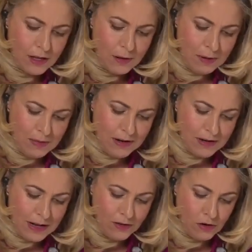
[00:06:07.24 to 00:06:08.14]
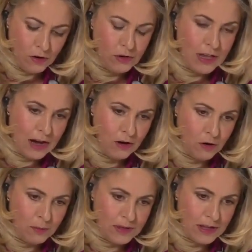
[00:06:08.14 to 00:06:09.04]
is the commitment to test all care
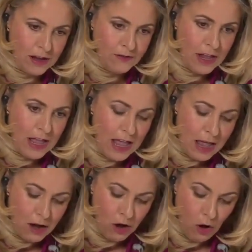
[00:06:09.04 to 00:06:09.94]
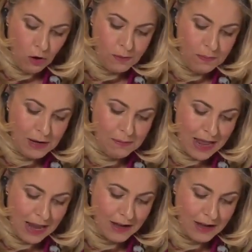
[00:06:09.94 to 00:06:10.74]
home staff not been